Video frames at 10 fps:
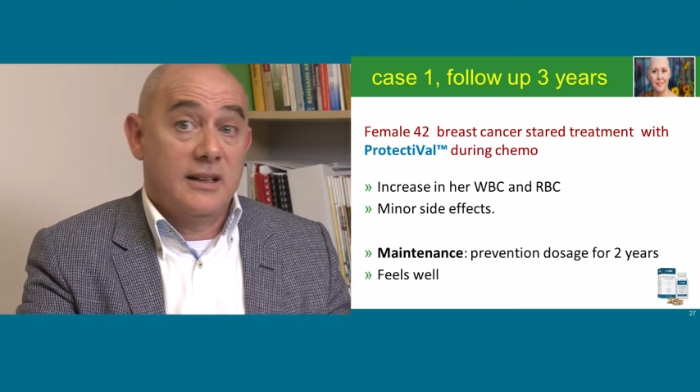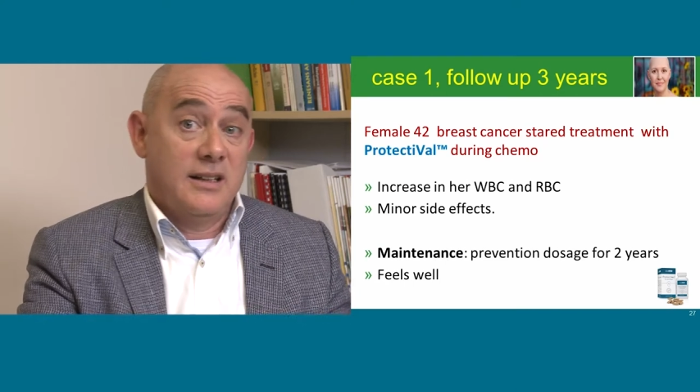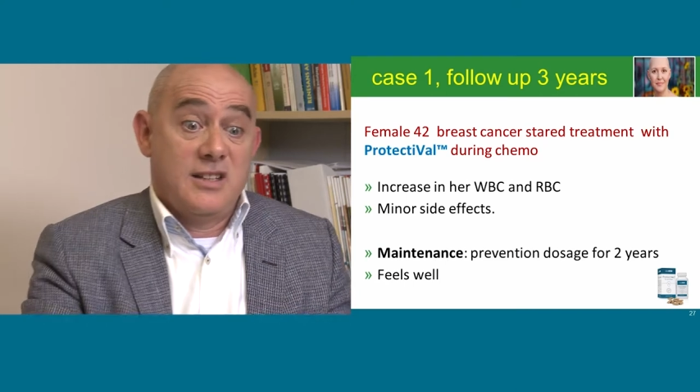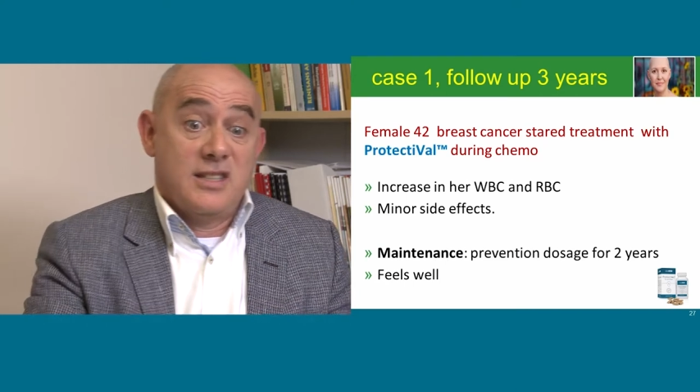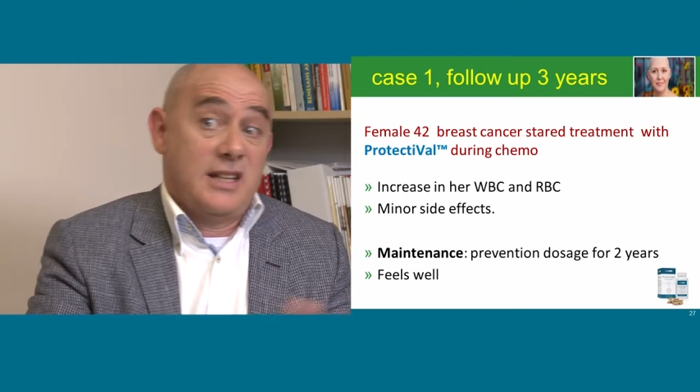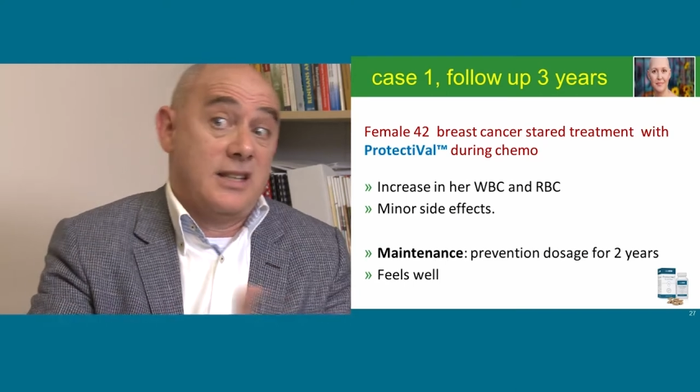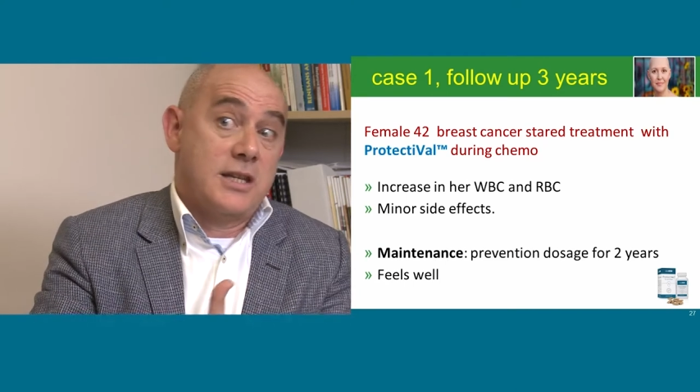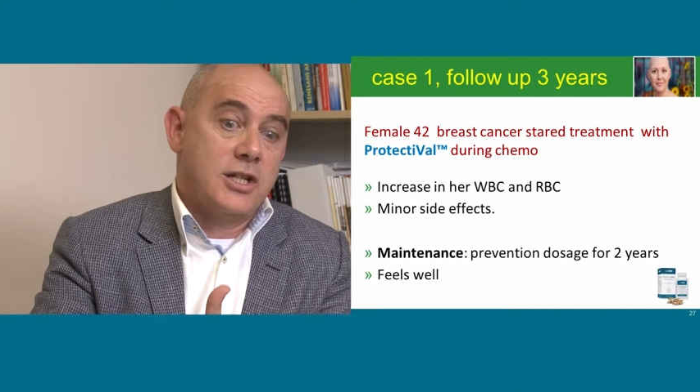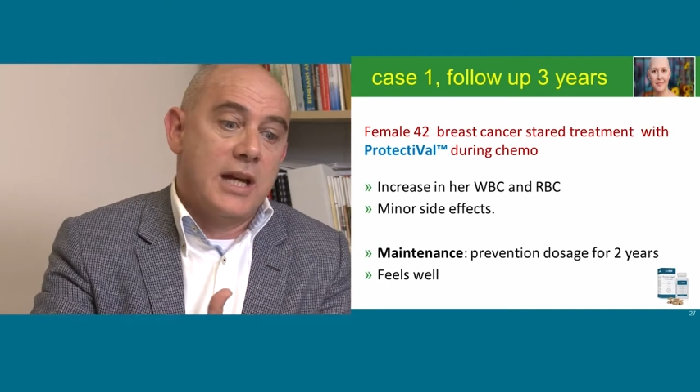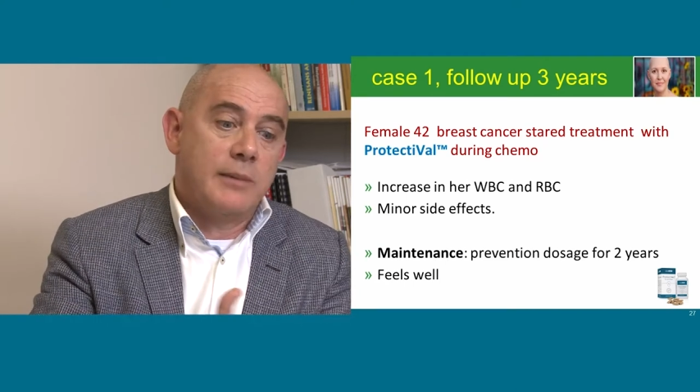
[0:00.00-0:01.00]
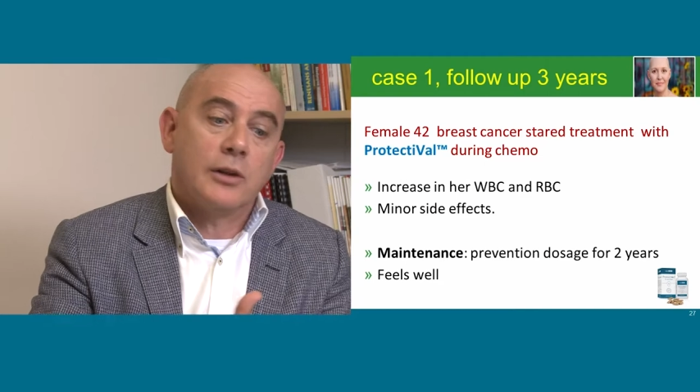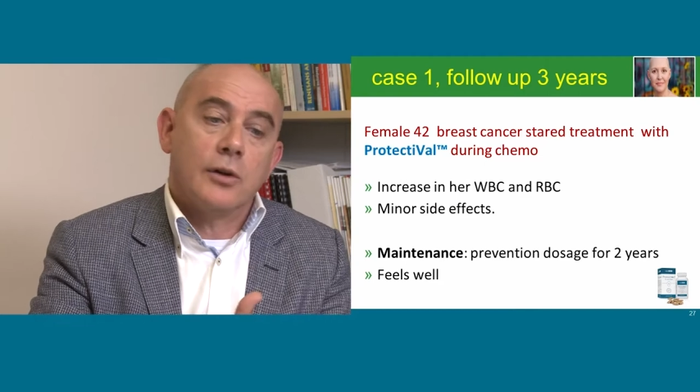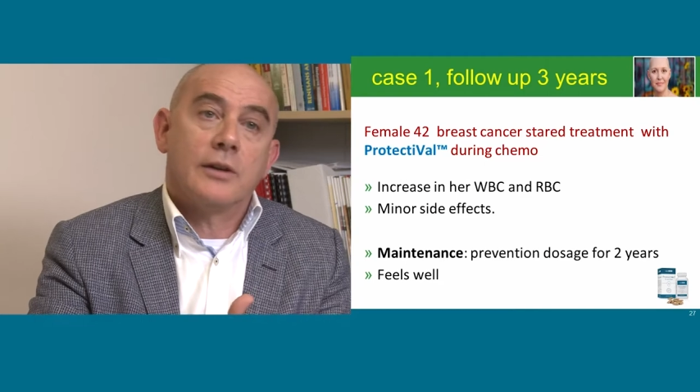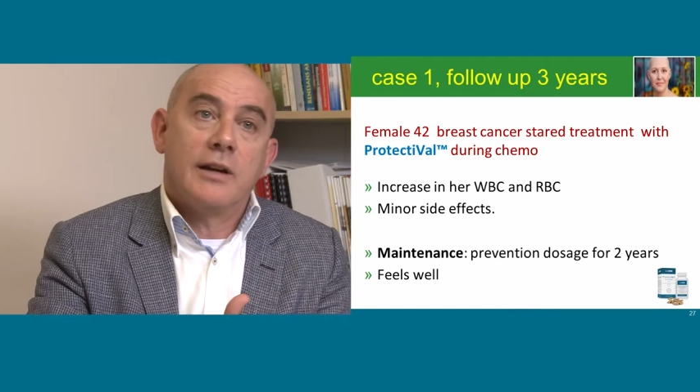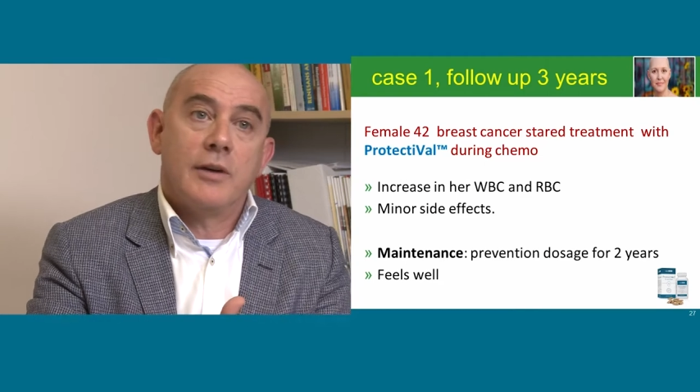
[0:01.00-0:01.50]
She said it's a shame that
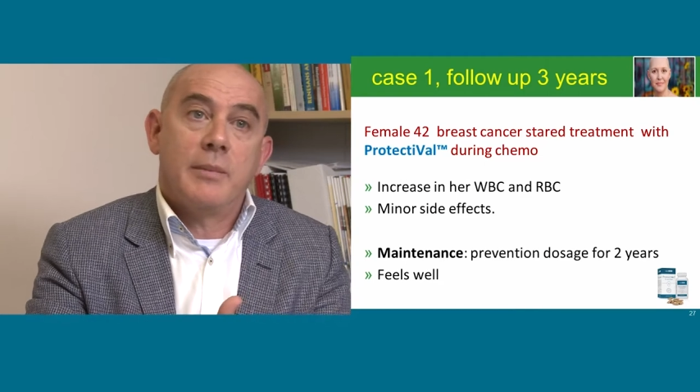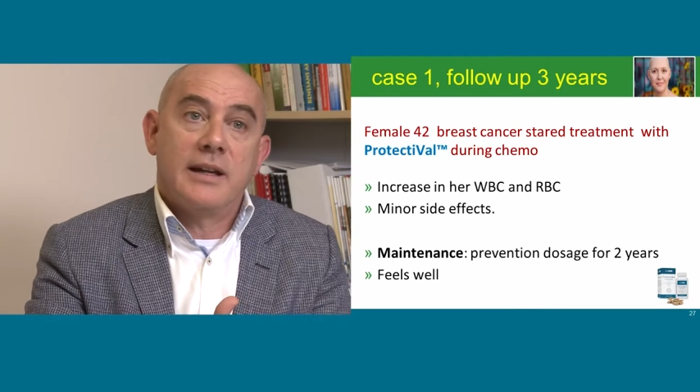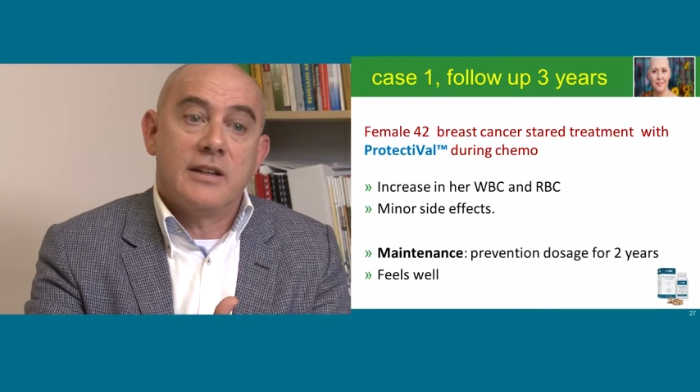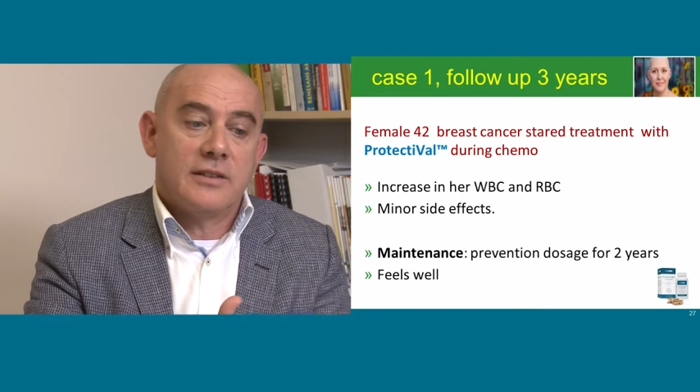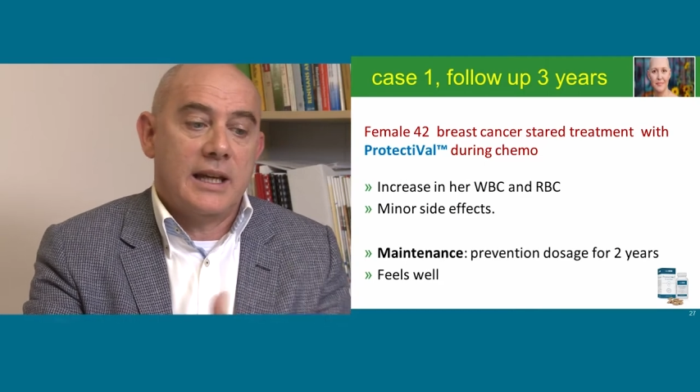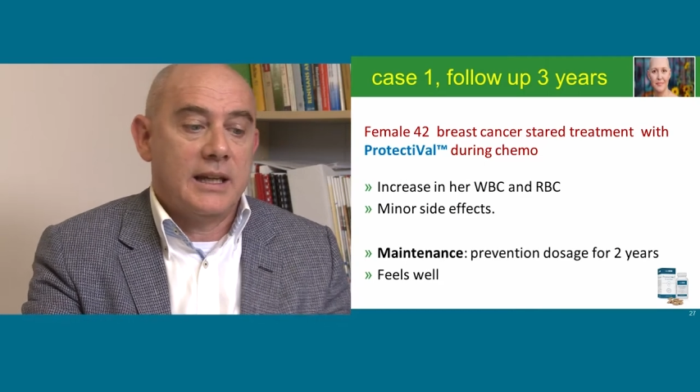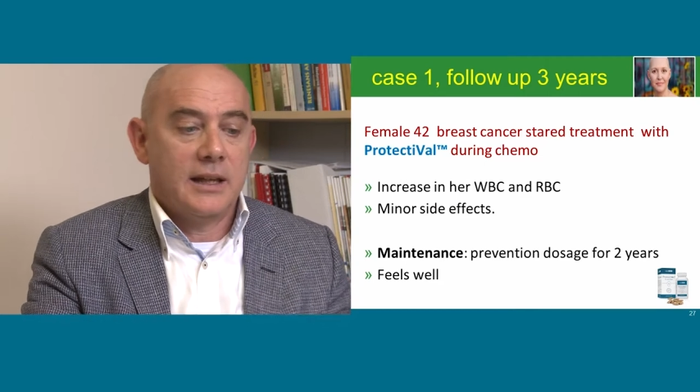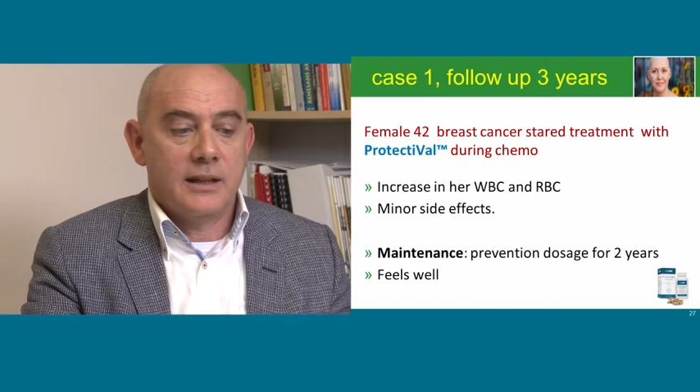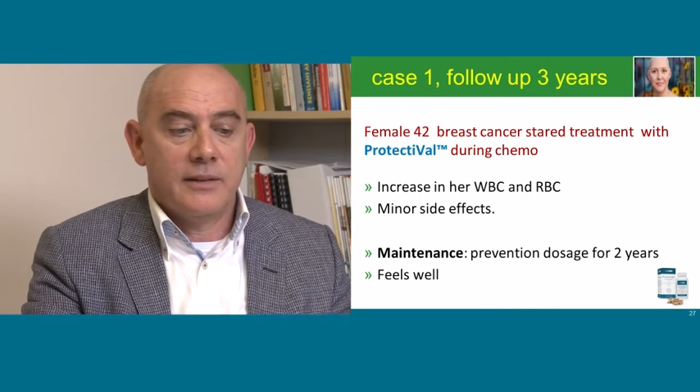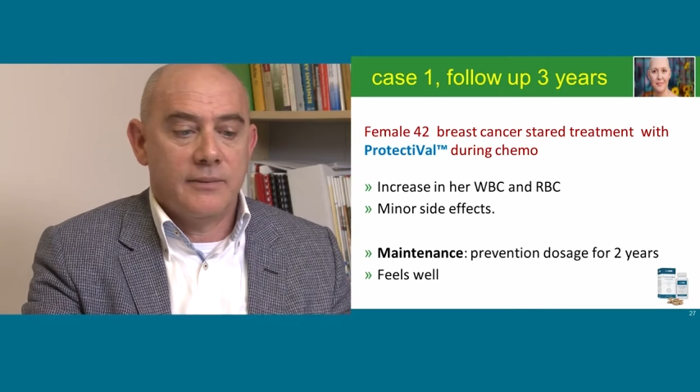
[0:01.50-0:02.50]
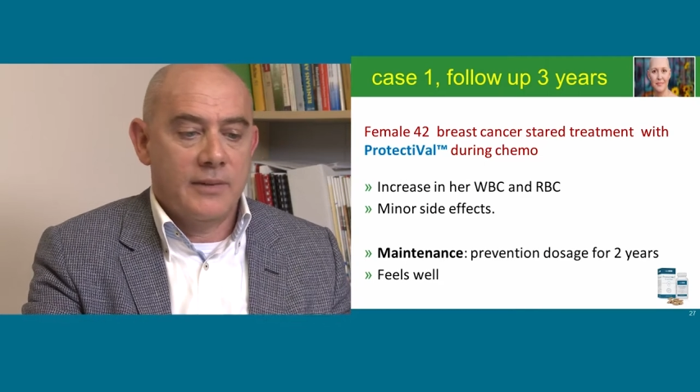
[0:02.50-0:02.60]
all everybody is taking it.